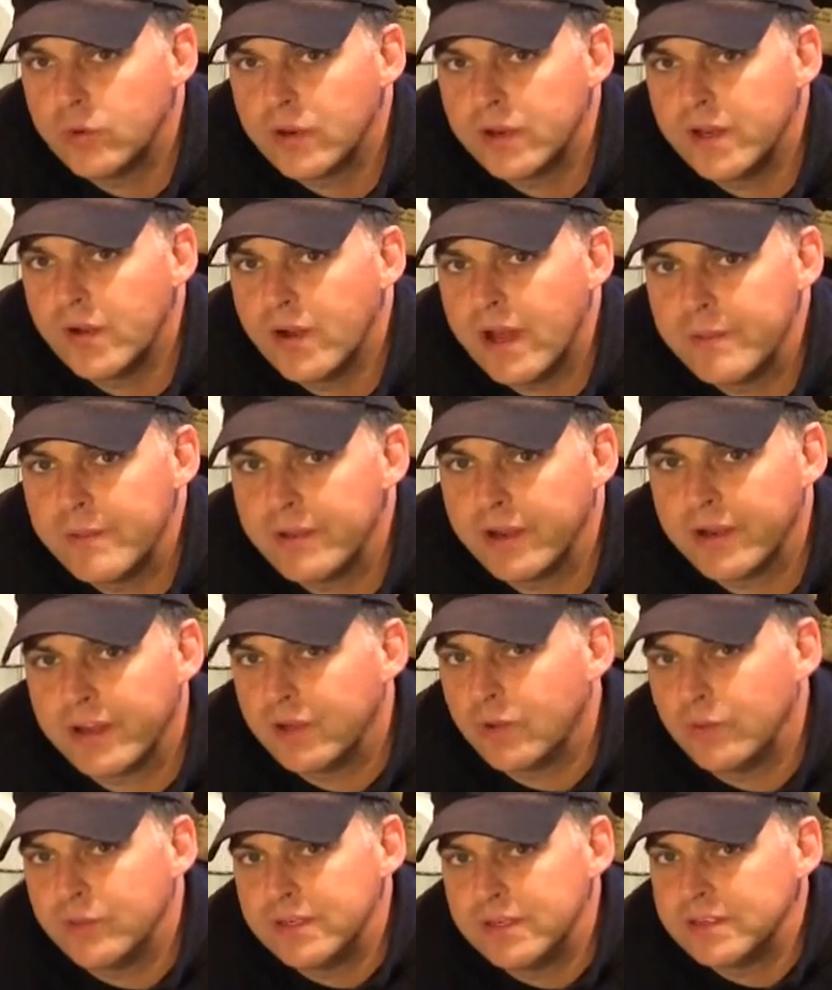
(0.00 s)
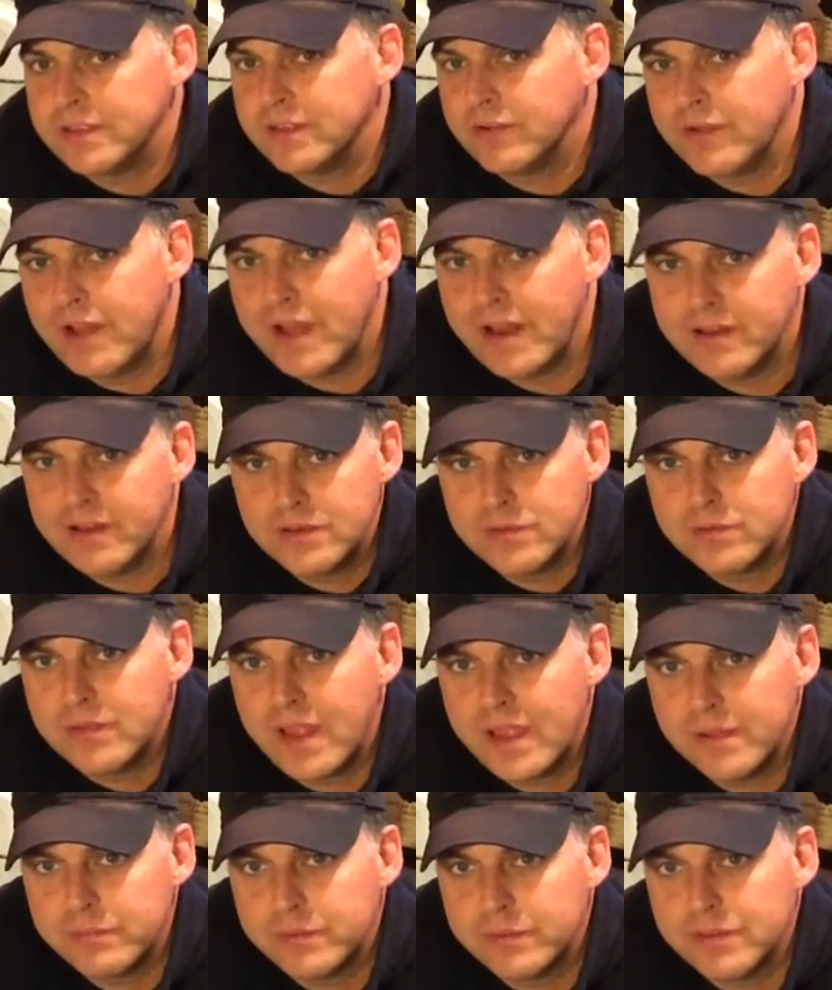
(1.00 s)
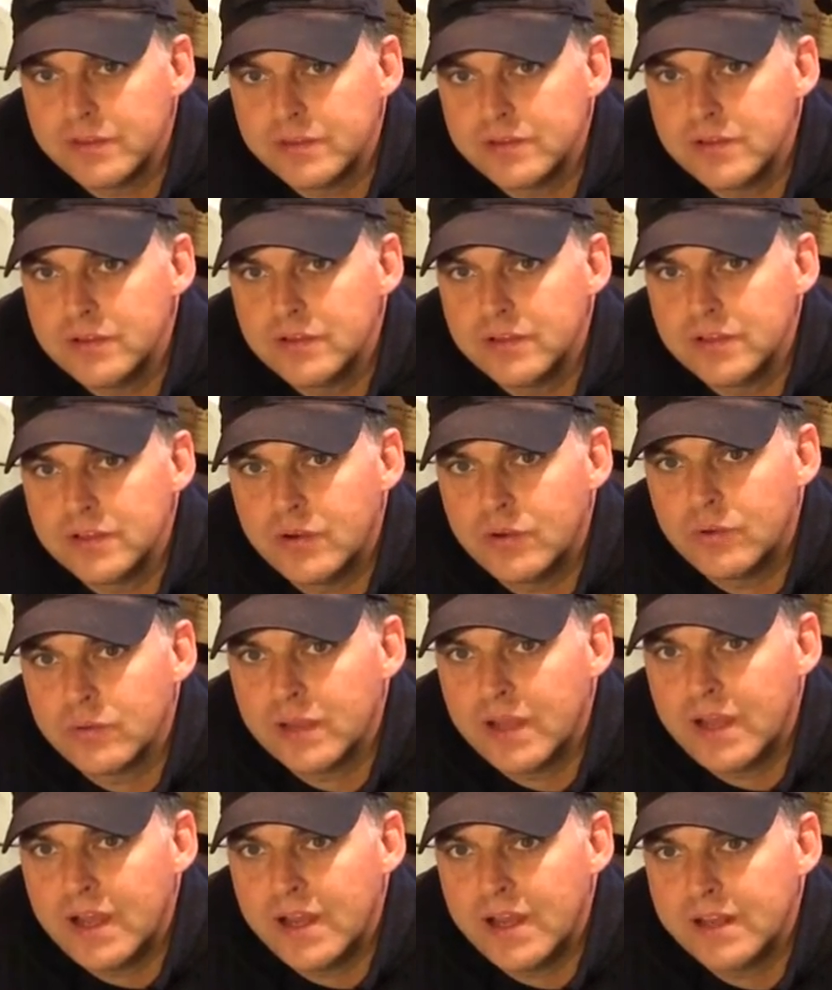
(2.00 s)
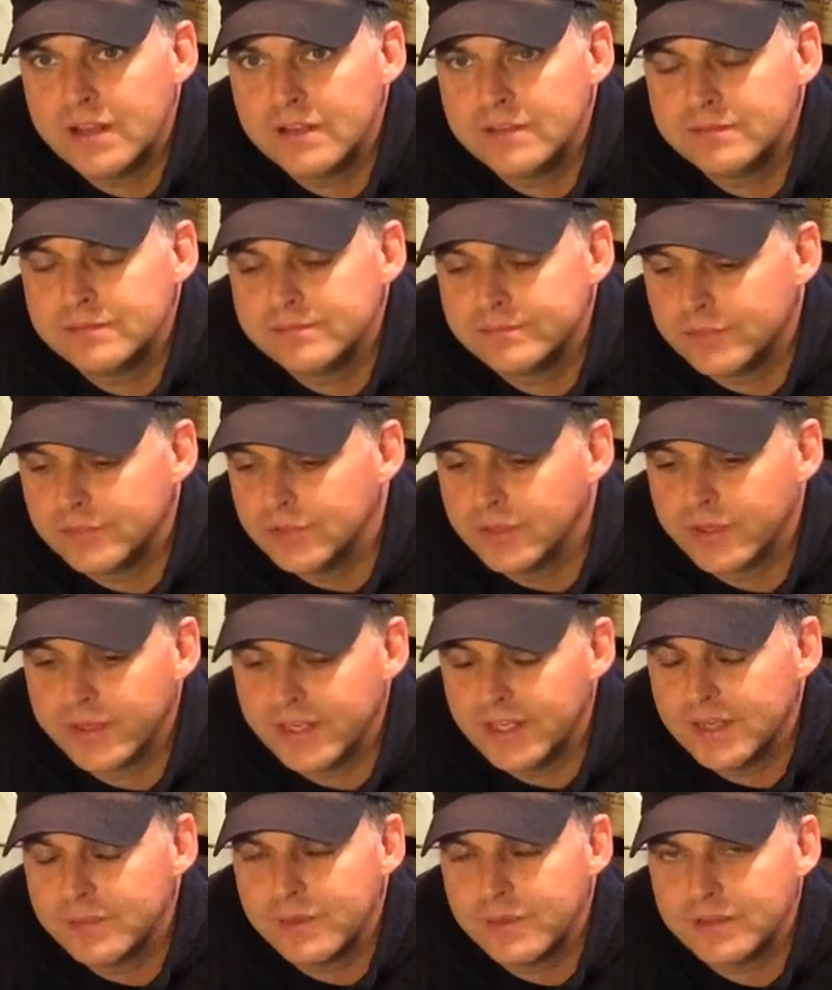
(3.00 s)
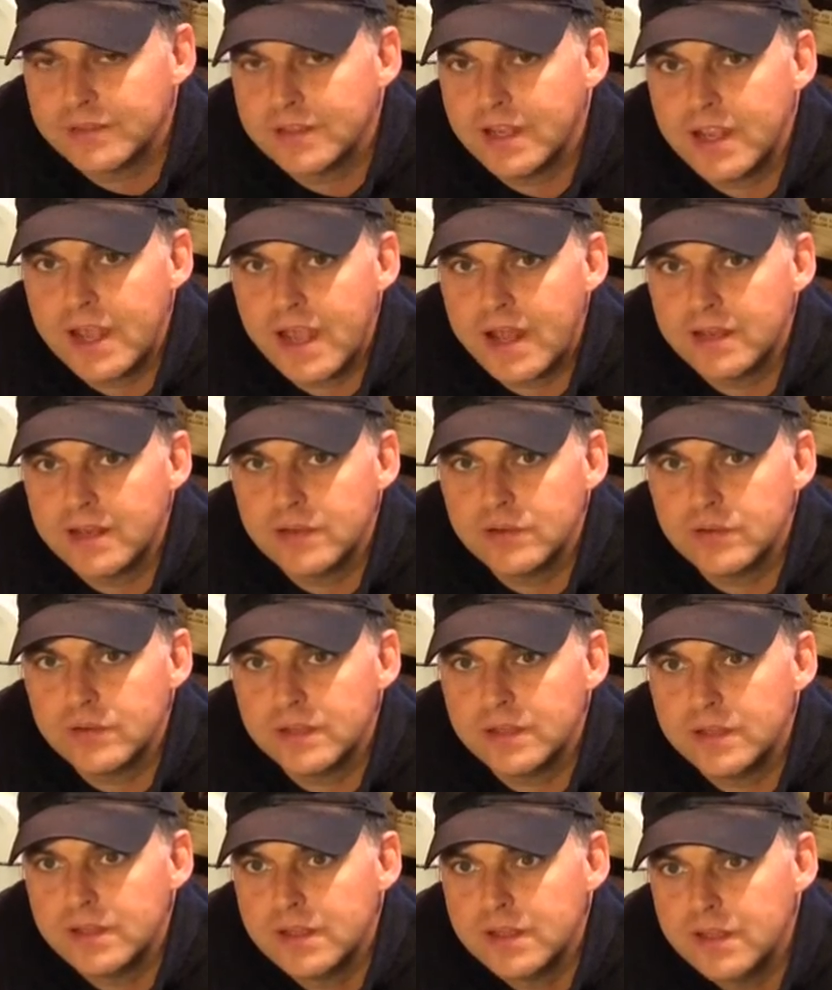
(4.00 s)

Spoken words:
want to know, I'm not going to go in detail on how to do that, but you can go online and look it up, and it'll tell you how to do it.